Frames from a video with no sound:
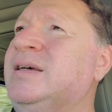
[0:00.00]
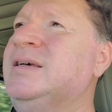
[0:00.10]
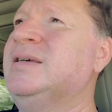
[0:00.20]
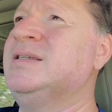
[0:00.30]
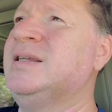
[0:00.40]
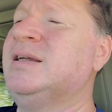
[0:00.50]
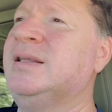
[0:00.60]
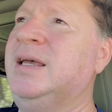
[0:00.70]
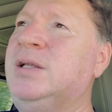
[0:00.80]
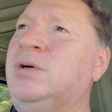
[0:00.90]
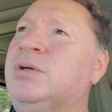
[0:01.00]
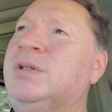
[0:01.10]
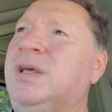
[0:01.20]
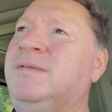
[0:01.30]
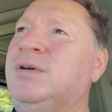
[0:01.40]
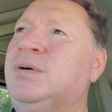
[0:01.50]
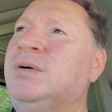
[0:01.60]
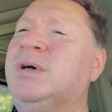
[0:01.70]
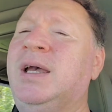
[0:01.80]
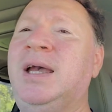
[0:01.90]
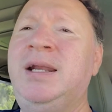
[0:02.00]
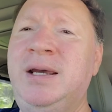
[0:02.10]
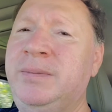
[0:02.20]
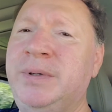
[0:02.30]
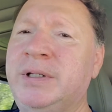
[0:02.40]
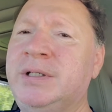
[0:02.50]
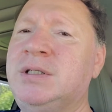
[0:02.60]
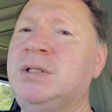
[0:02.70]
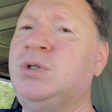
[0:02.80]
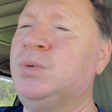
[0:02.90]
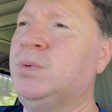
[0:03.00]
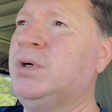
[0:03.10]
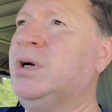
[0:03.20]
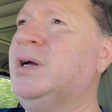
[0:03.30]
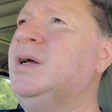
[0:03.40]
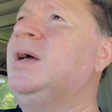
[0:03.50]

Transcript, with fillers: is that they don't give you any ability to work